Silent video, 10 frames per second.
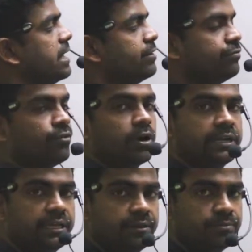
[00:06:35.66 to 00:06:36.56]
than
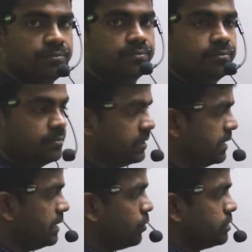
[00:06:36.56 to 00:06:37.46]
40,
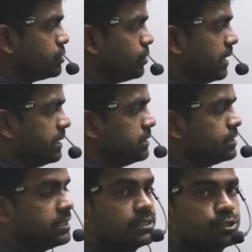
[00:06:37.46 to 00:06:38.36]
here also
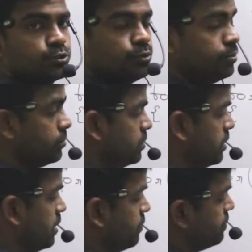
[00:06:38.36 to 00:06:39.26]
condition is true.
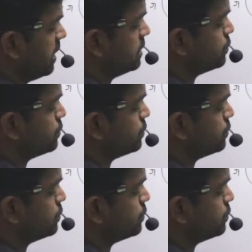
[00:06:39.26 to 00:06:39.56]
We are